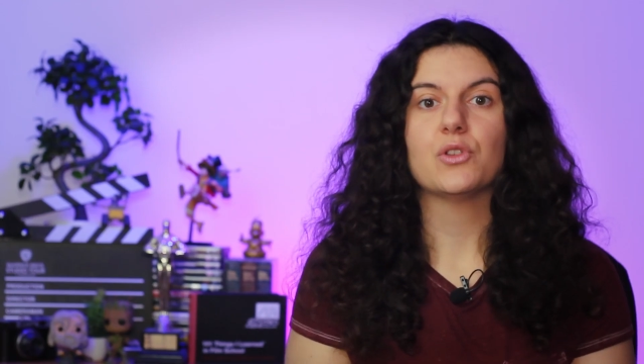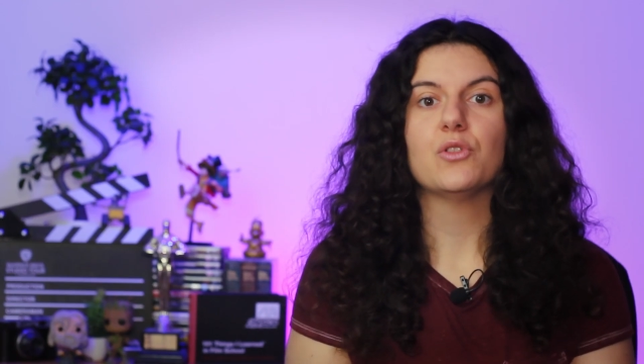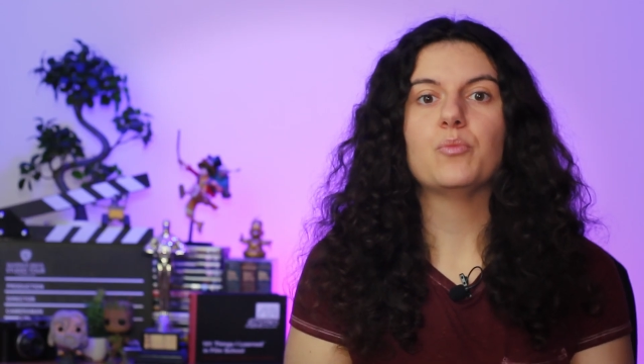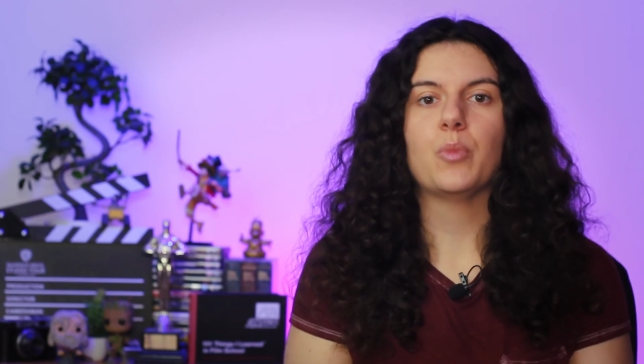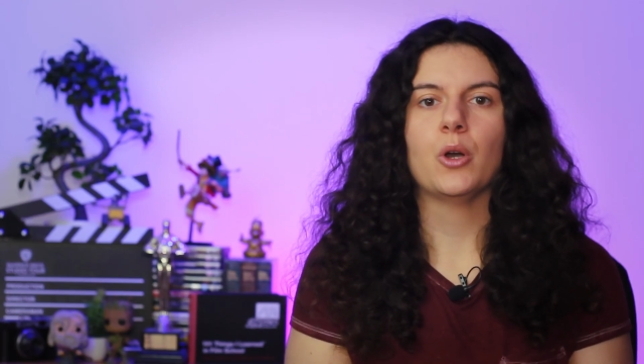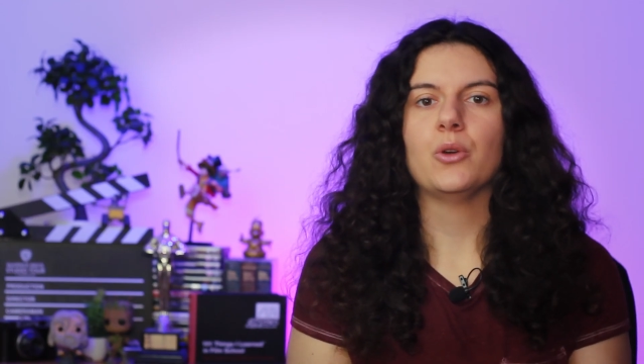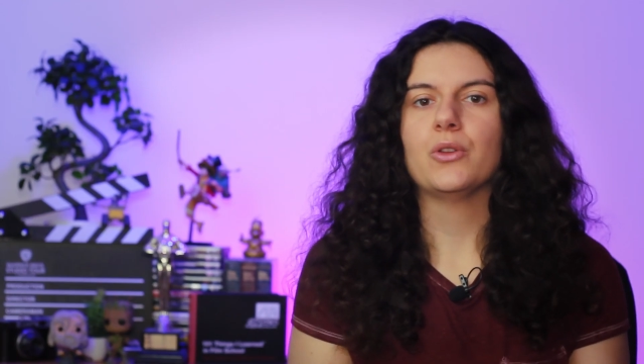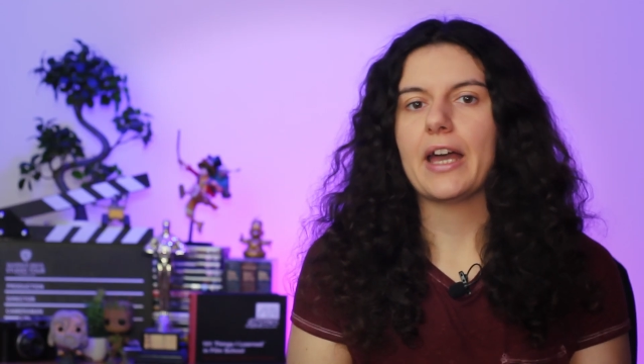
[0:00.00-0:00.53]
of
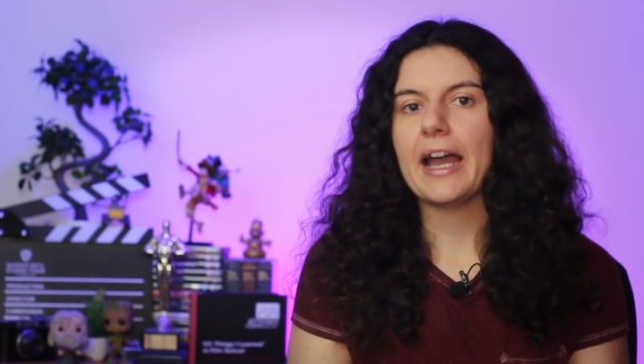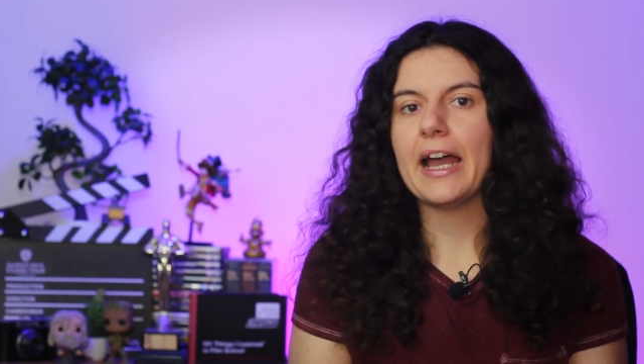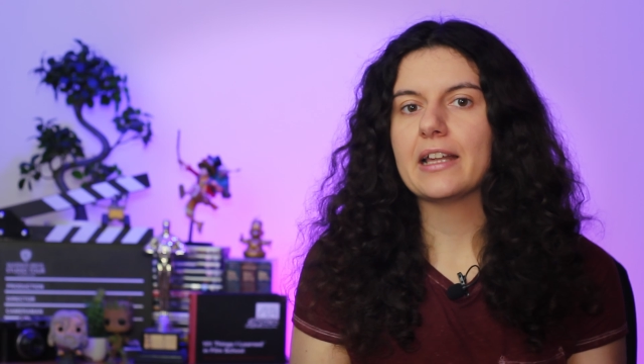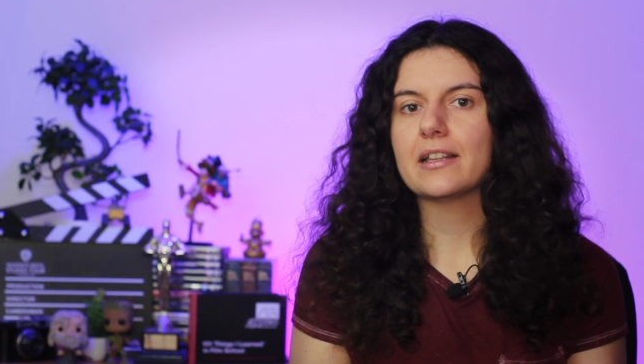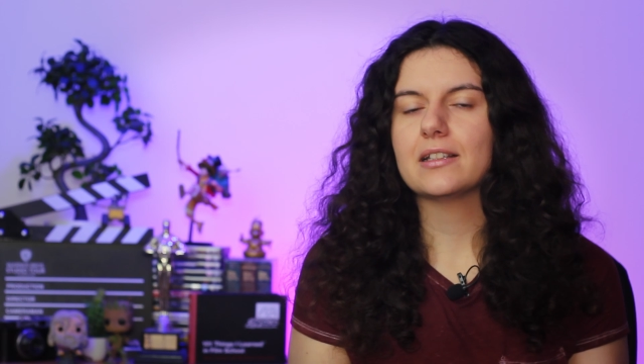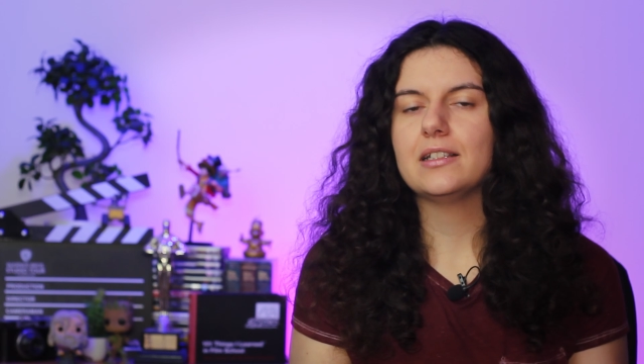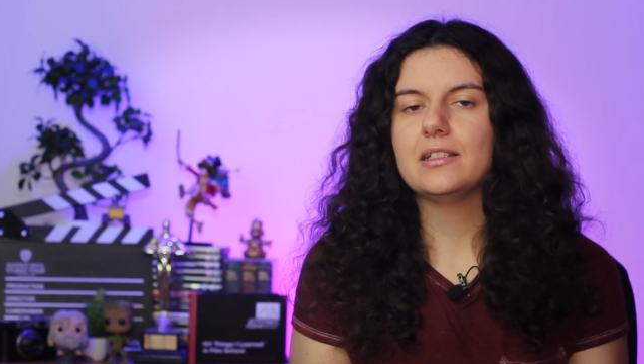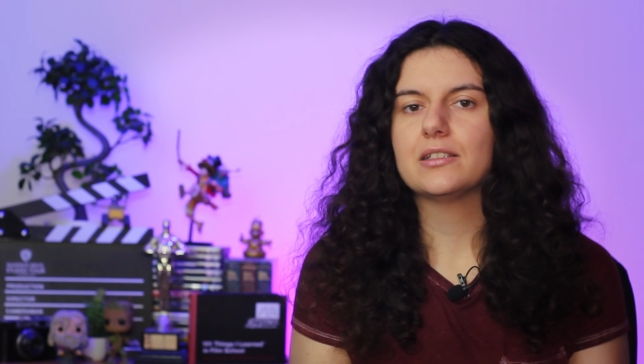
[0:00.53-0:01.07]
both
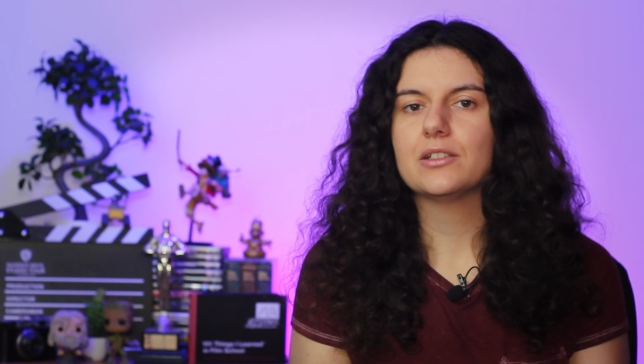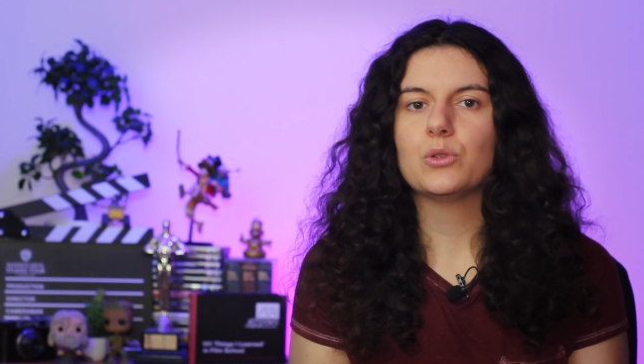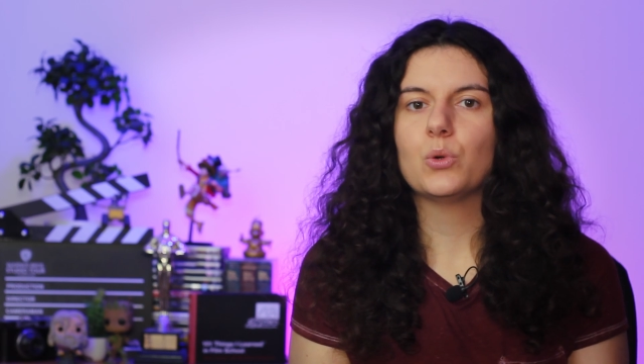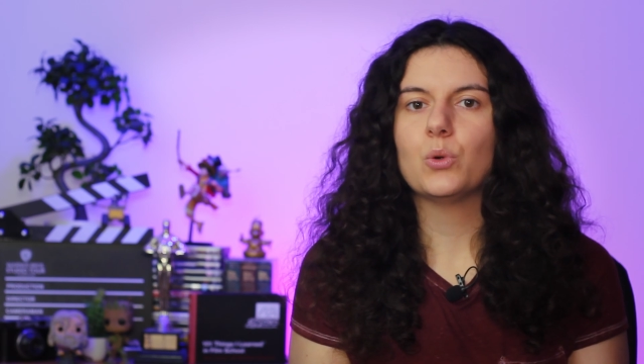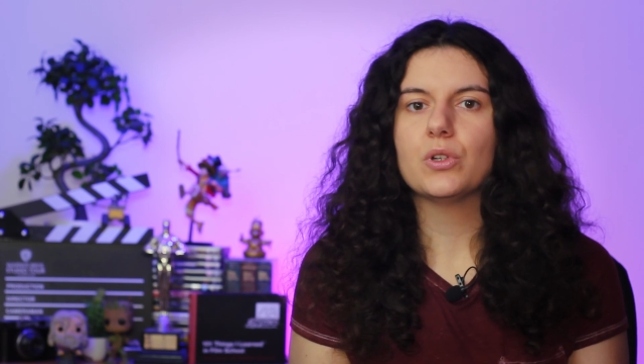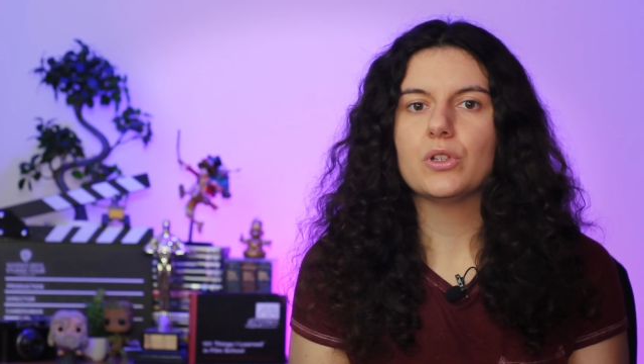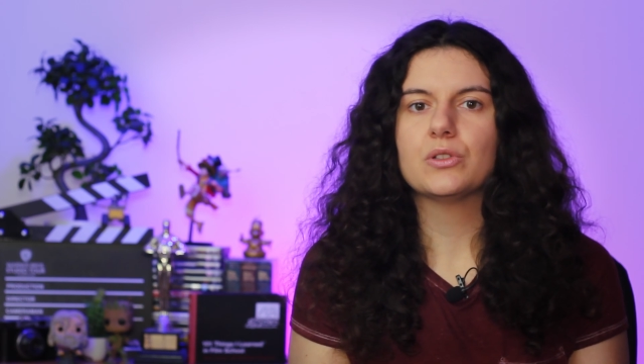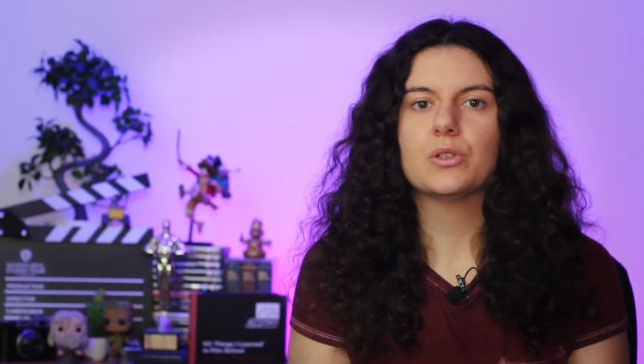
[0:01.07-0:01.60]
athletes in
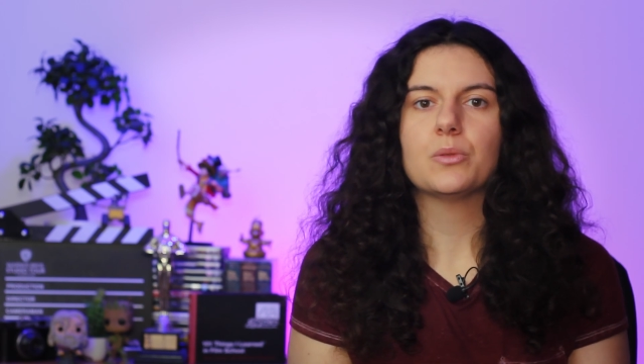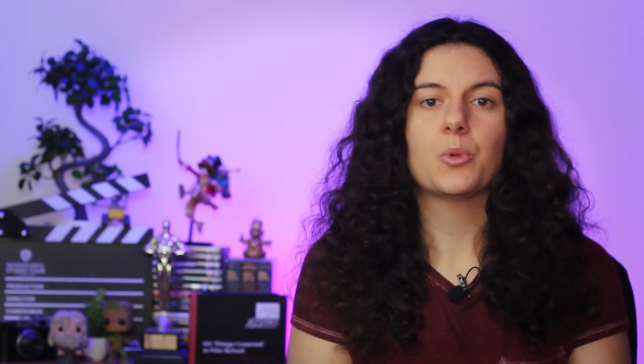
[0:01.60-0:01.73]
order to